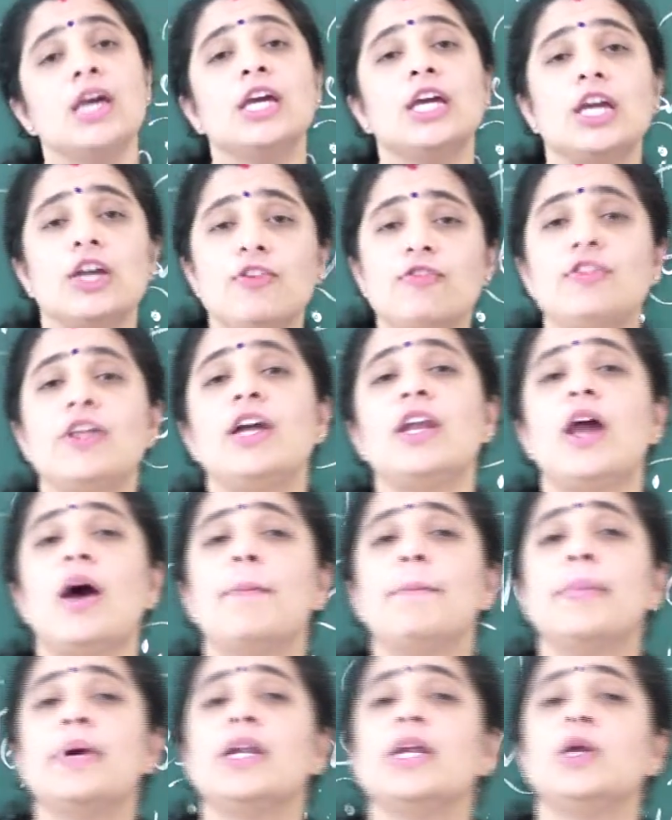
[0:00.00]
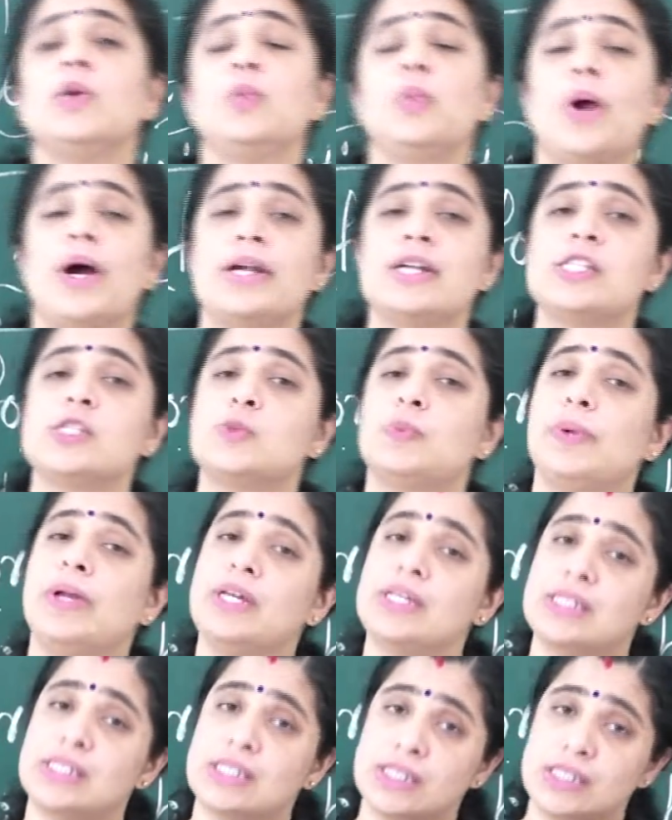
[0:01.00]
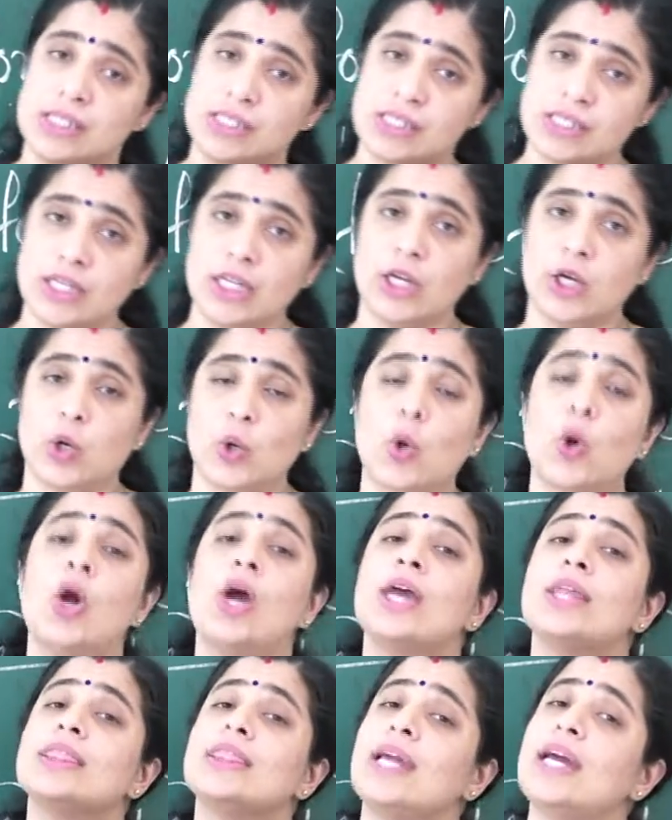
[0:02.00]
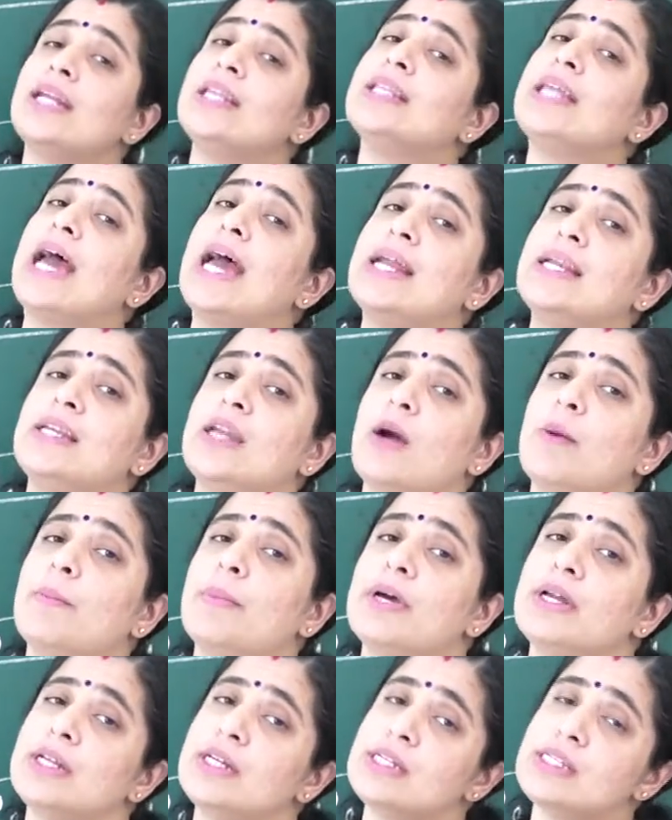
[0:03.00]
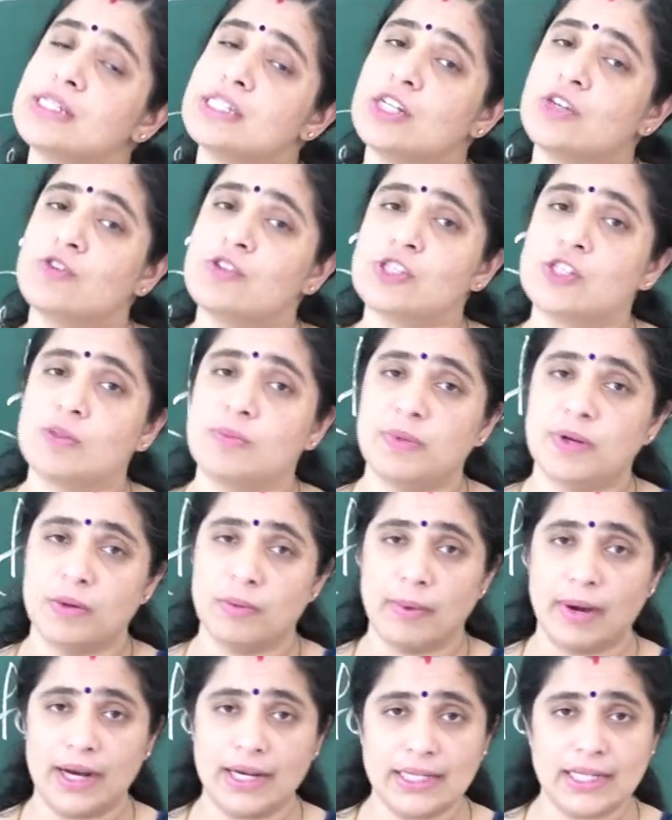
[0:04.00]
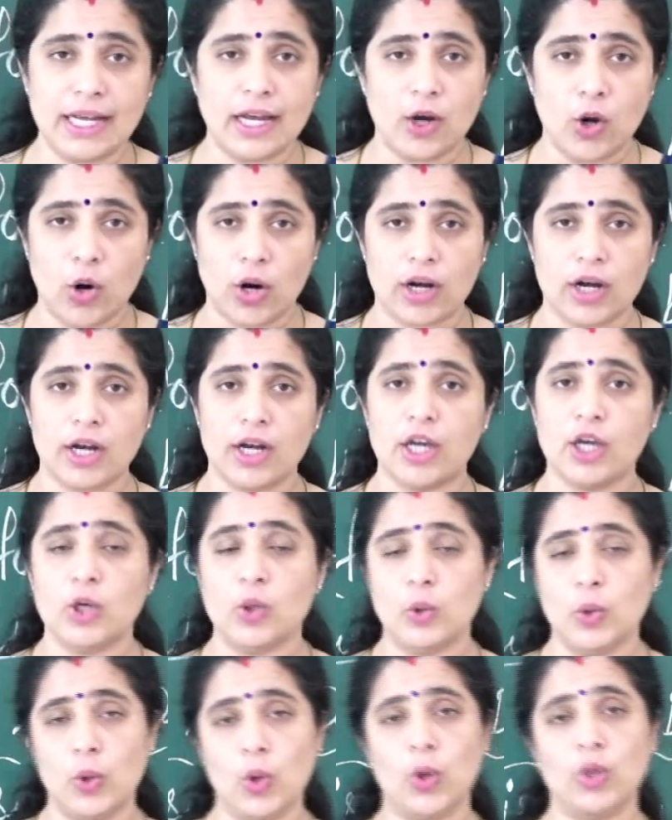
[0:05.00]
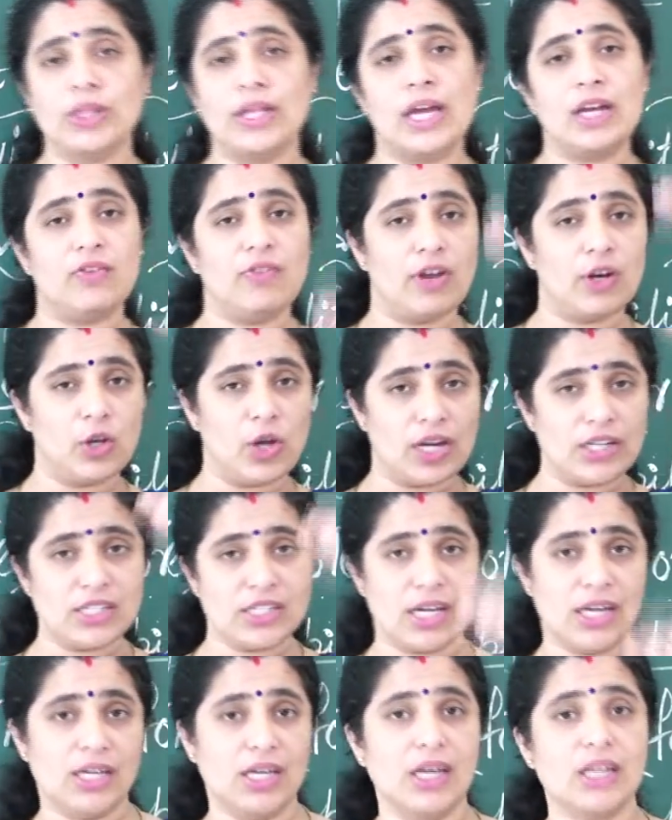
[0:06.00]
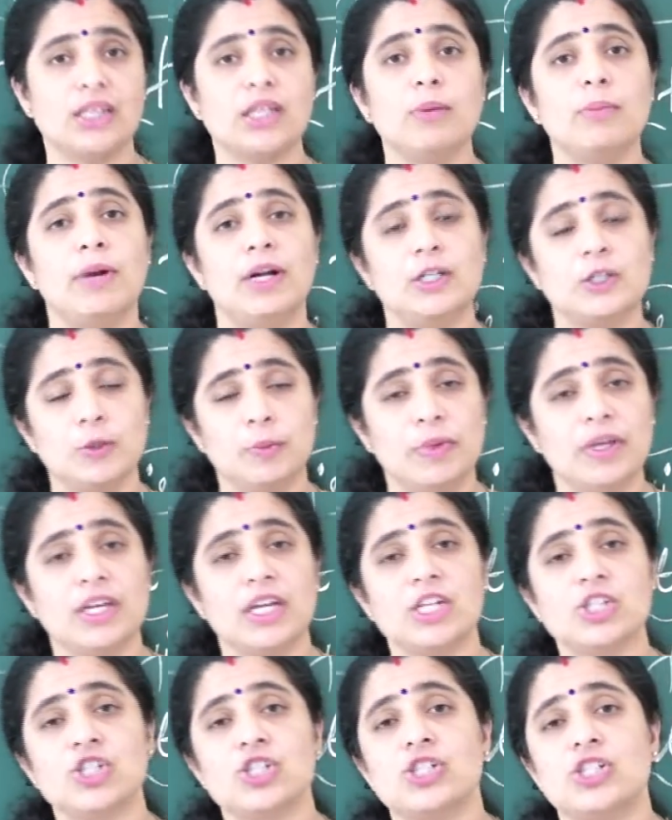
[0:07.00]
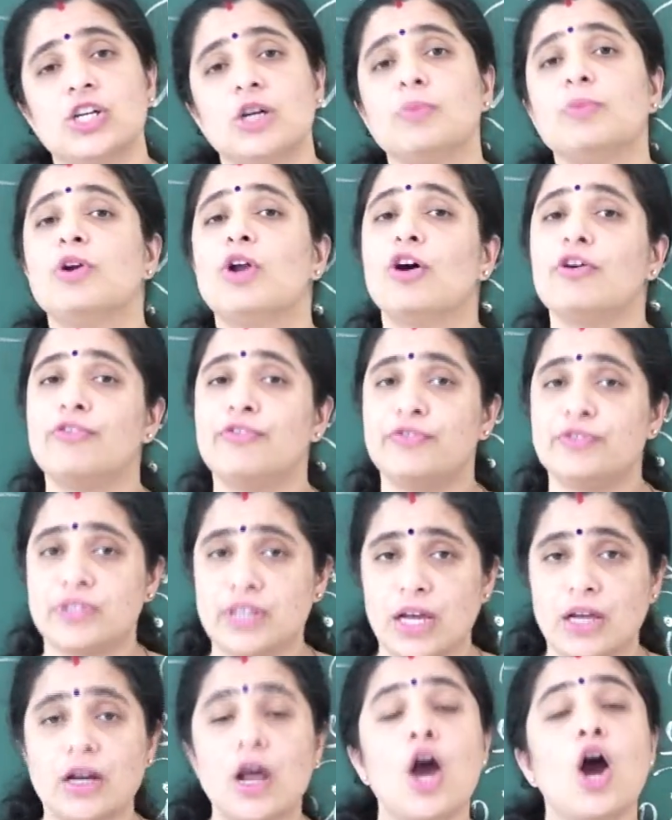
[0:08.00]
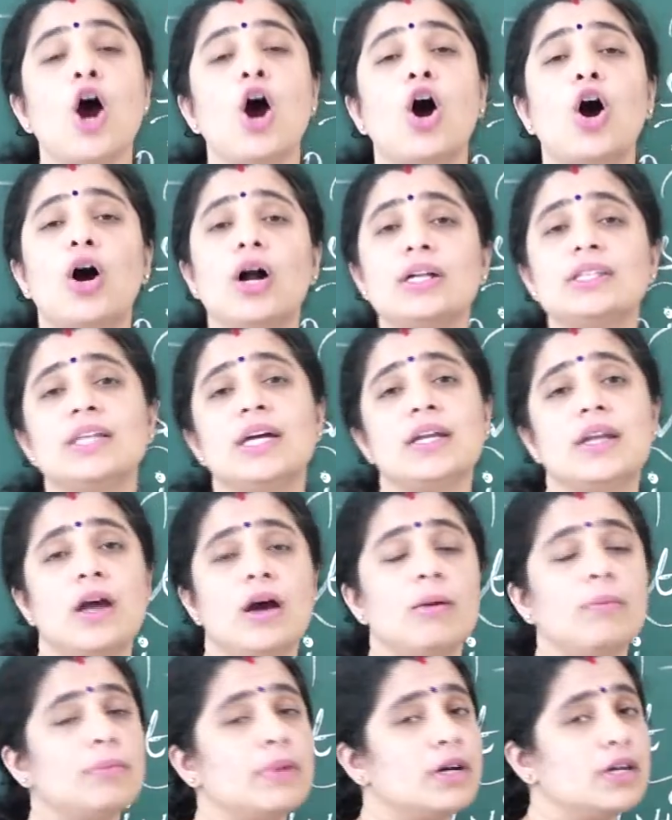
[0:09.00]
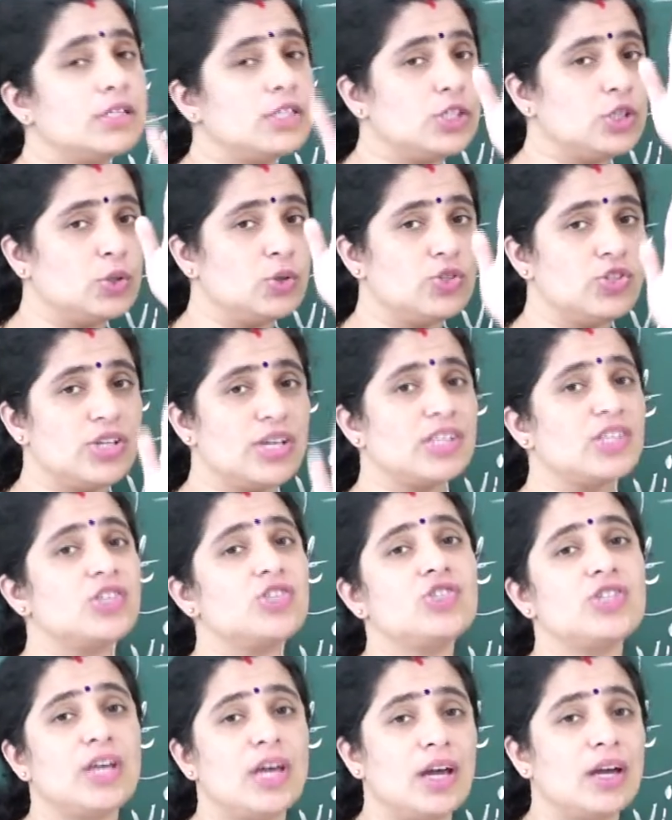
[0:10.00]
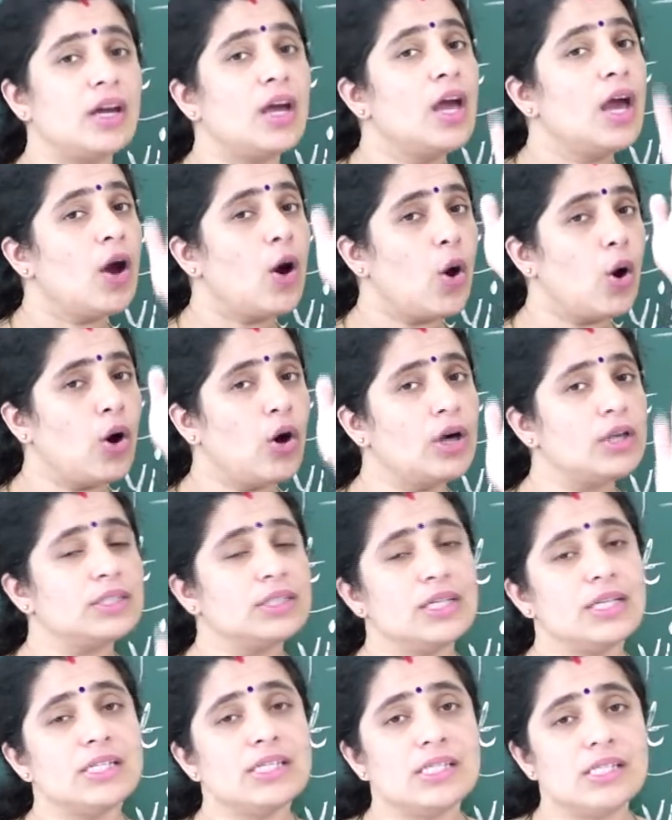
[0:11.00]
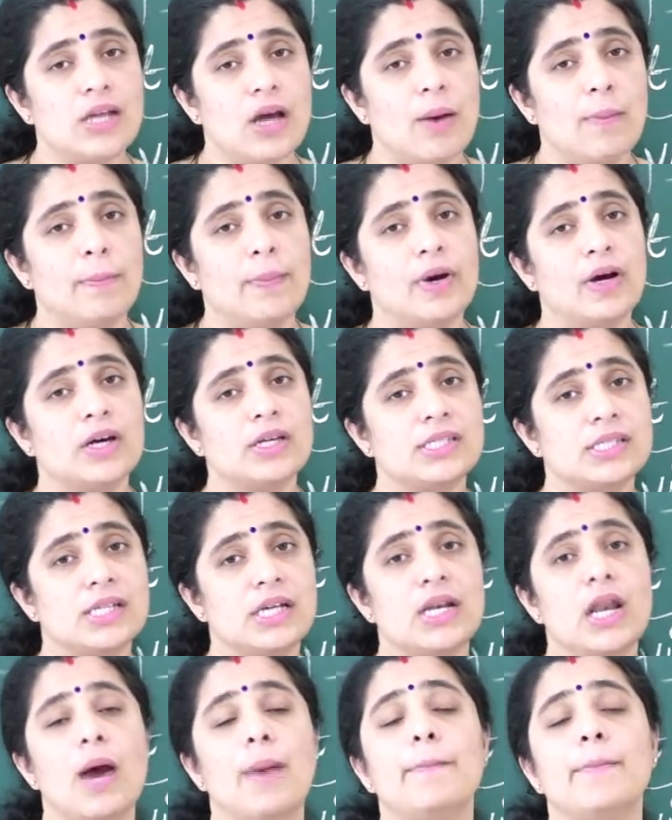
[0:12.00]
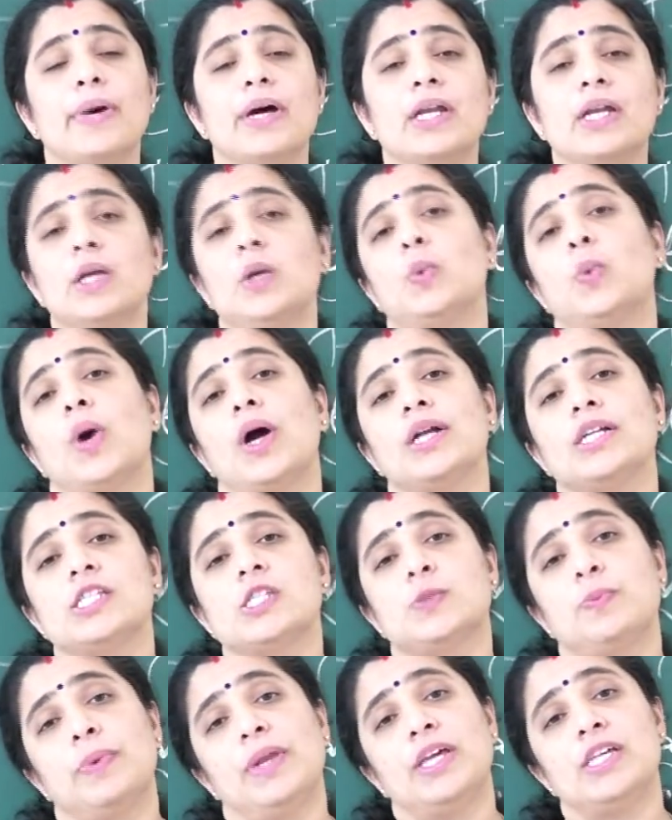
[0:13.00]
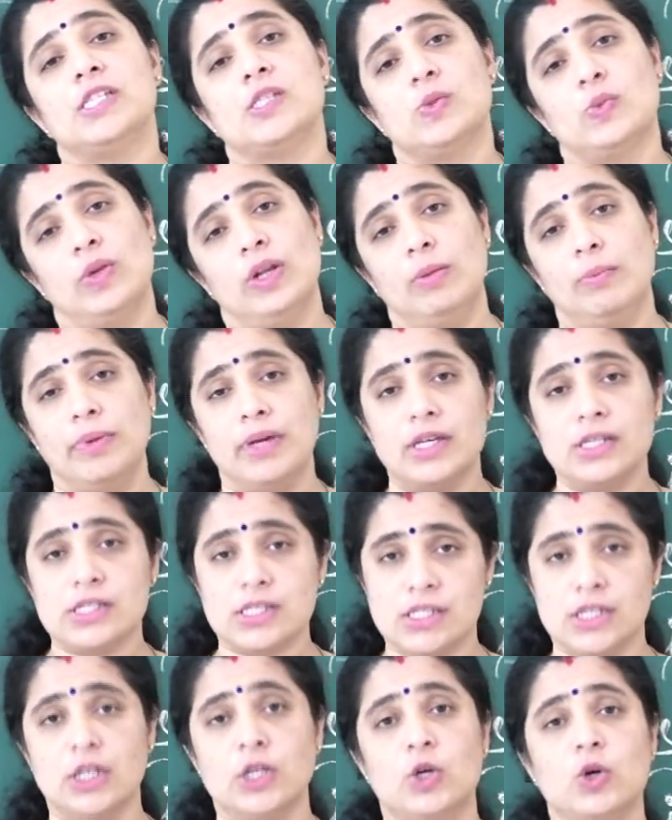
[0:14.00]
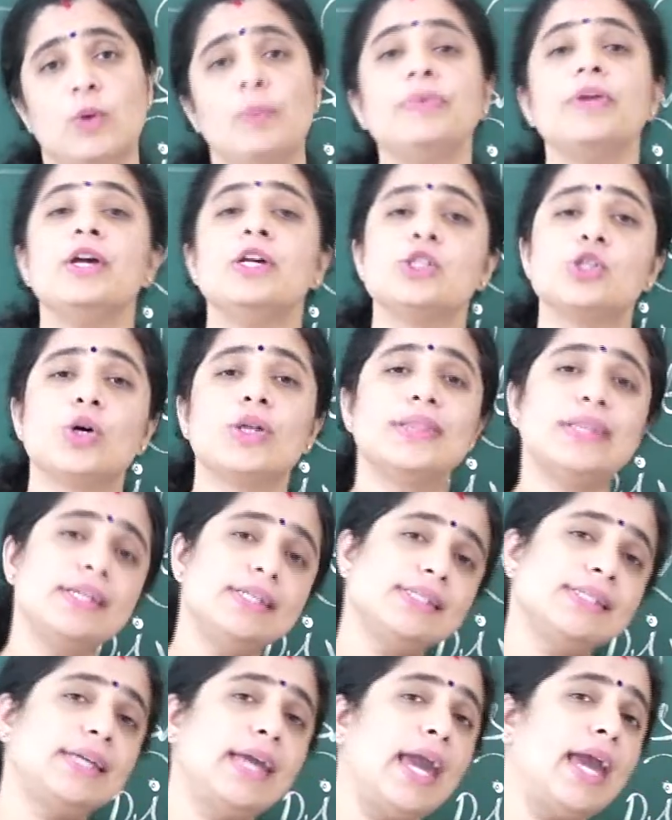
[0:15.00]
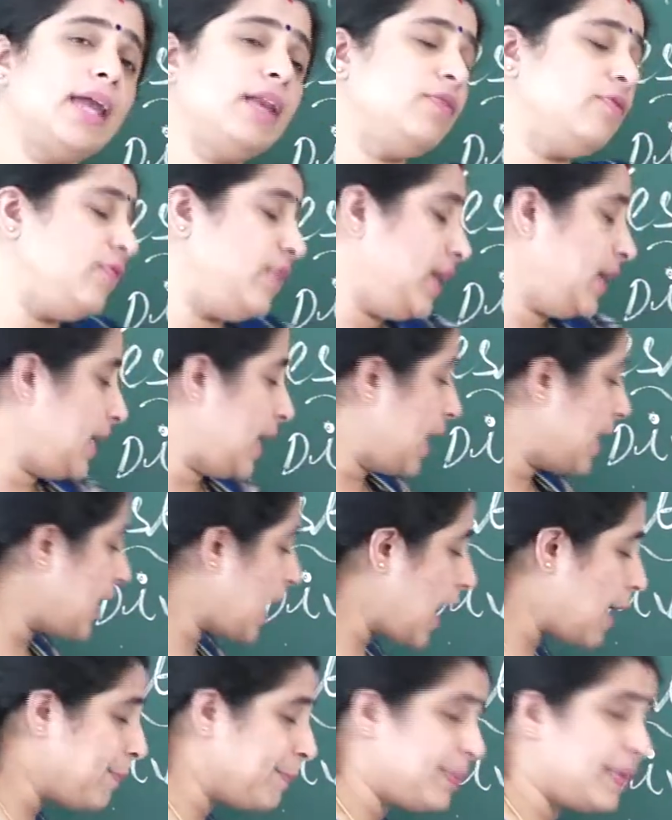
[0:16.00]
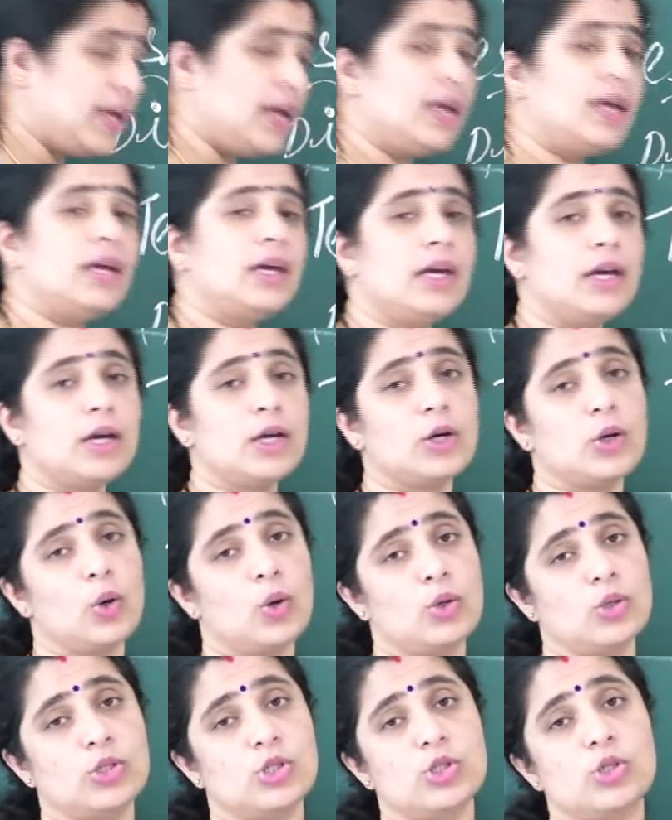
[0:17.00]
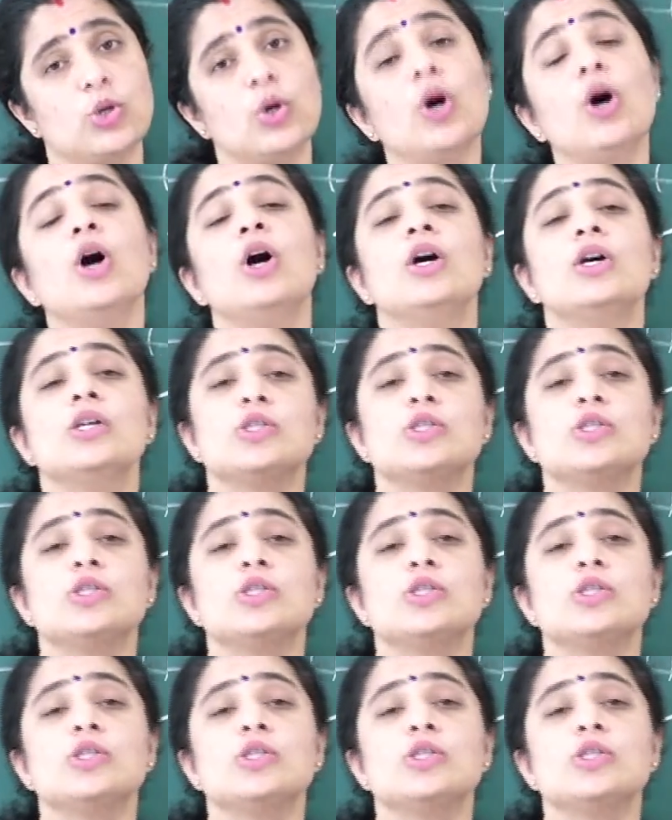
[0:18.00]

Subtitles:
If the number in ones place is 0, then that number is divisible by 10. Already you know that when you are taking the multiplication table of 10, all the numbers you just check, all these numbers, the number in ones place will be 0. So this we can apply here also.